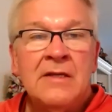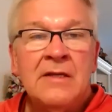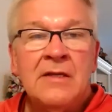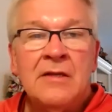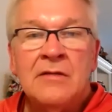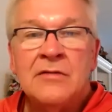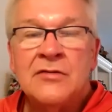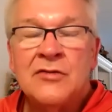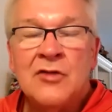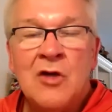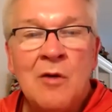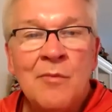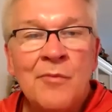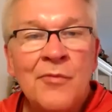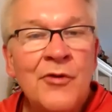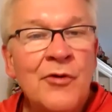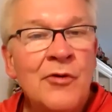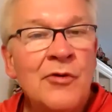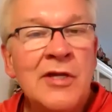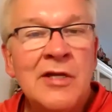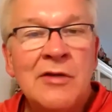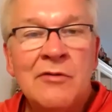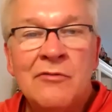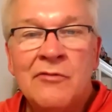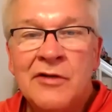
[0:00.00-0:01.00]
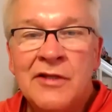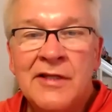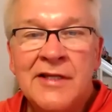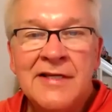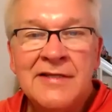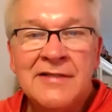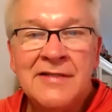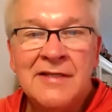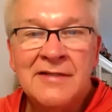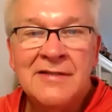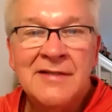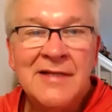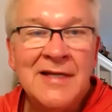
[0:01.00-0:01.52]
Psalm 30 really is
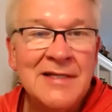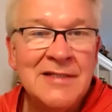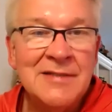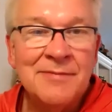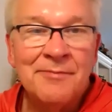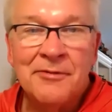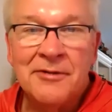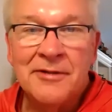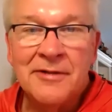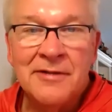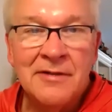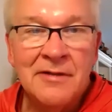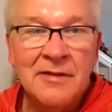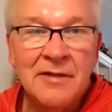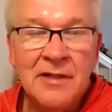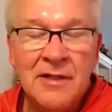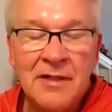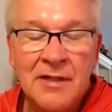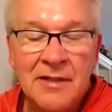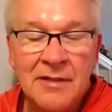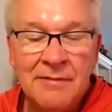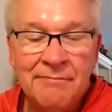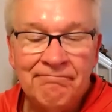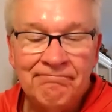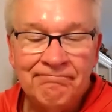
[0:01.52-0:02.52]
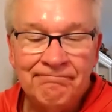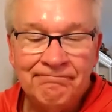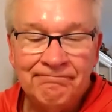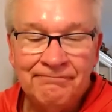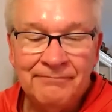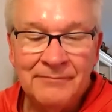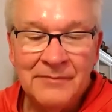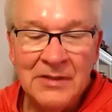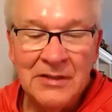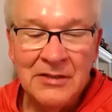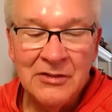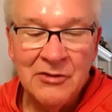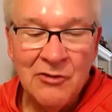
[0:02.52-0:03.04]
a desperate
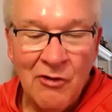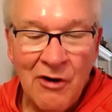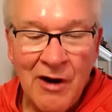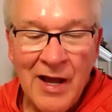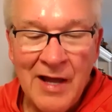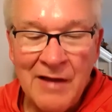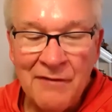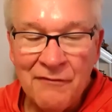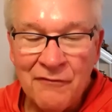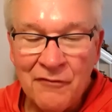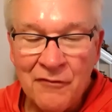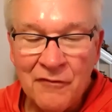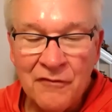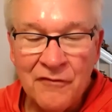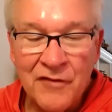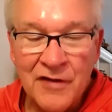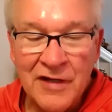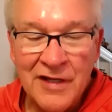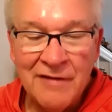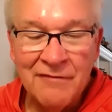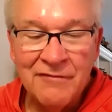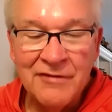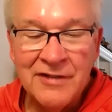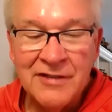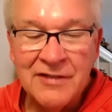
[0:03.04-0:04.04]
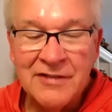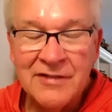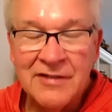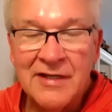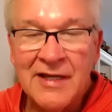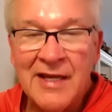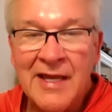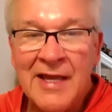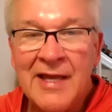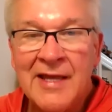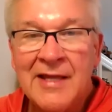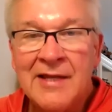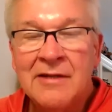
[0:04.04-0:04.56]
cry for forgiveness,
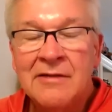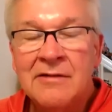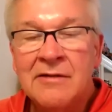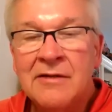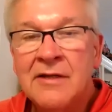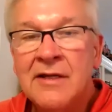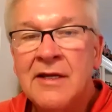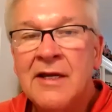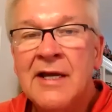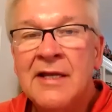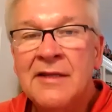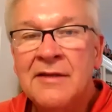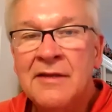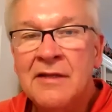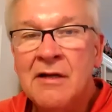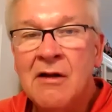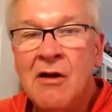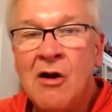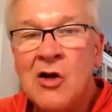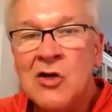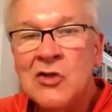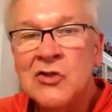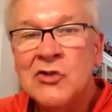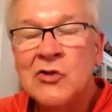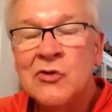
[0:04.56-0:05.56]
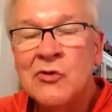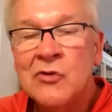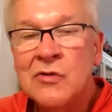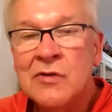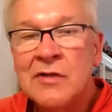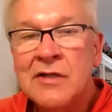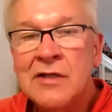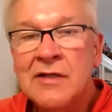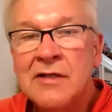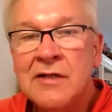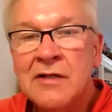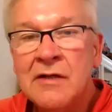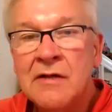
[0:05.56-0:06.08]
and then also
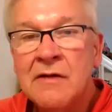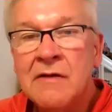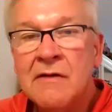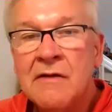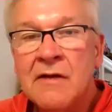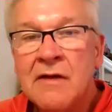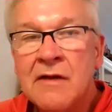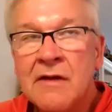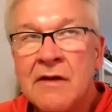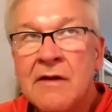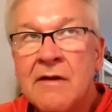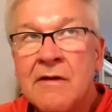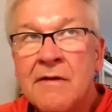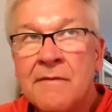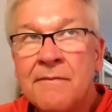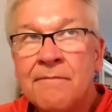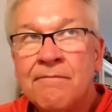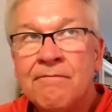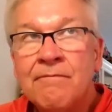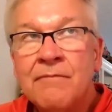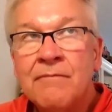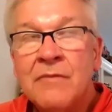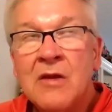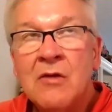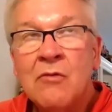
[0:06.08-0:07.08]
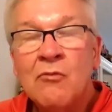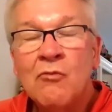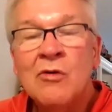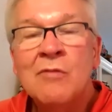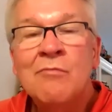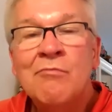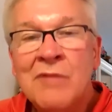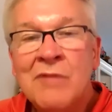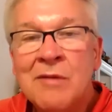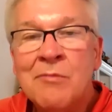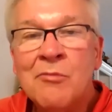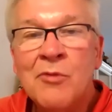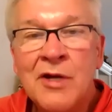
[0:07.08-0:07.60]

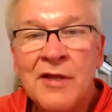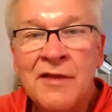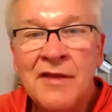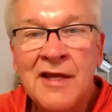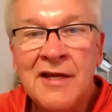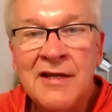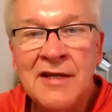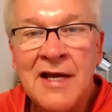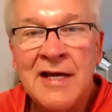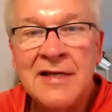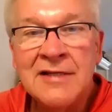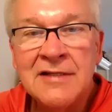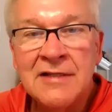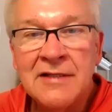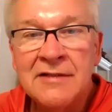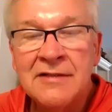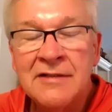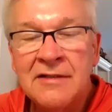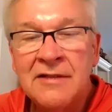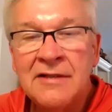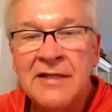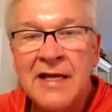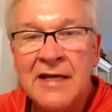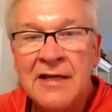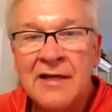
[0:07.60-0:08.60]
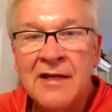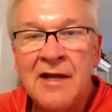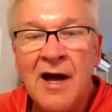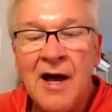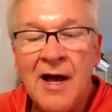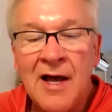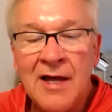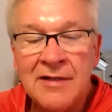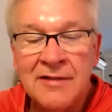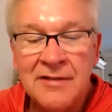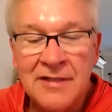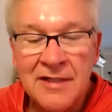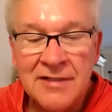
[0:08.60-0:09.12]
remembering that that
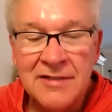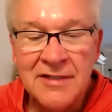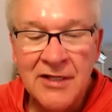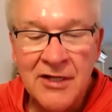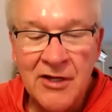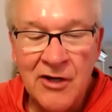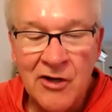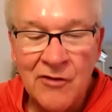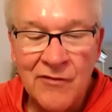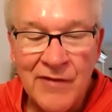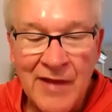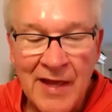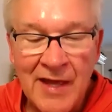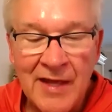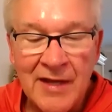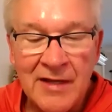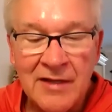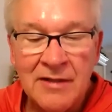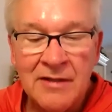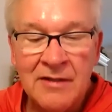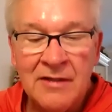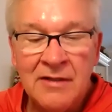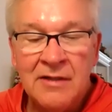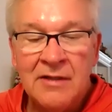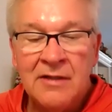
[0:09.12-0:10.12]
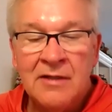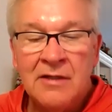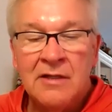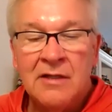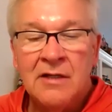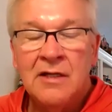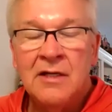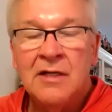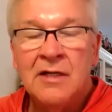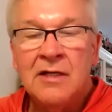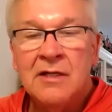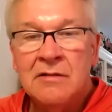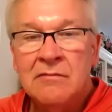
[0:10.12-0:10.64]
God does hear that
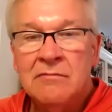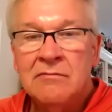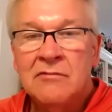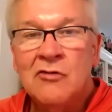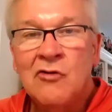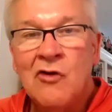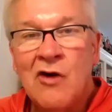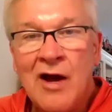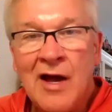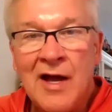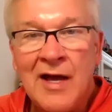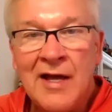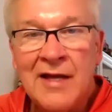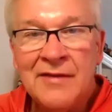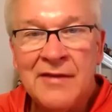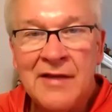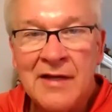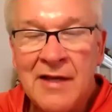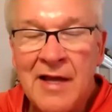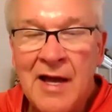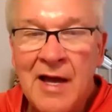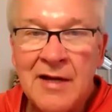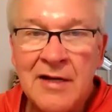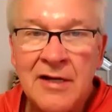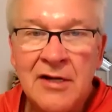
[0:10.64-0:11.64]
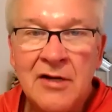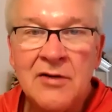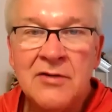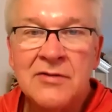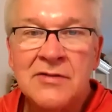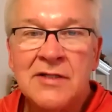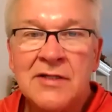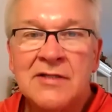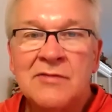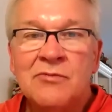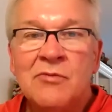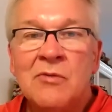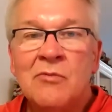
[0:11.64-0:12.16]
cry, and that God hears
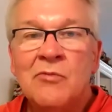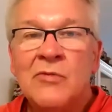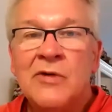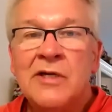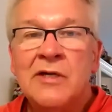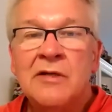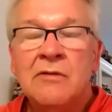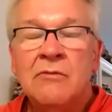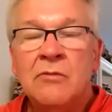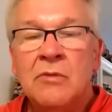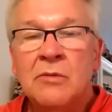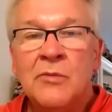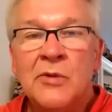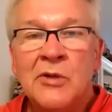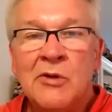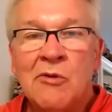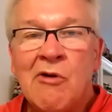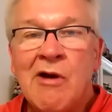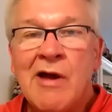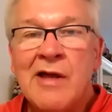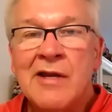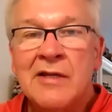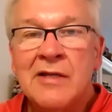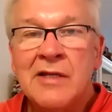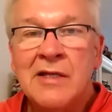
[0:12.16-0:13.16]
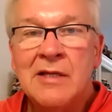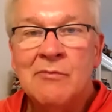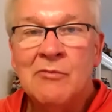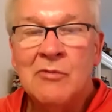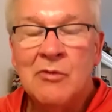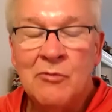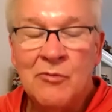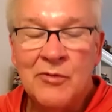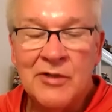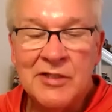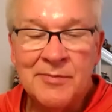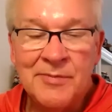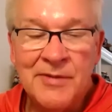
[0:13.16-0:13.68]
us when we cry to Him,
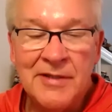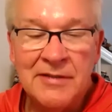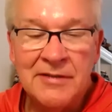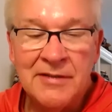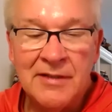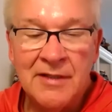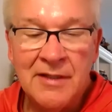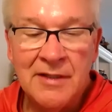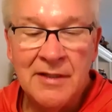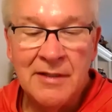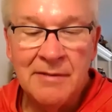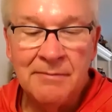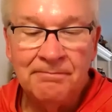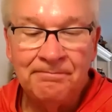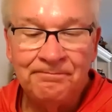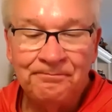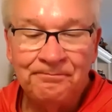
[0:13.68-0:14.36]
when we speak to Him.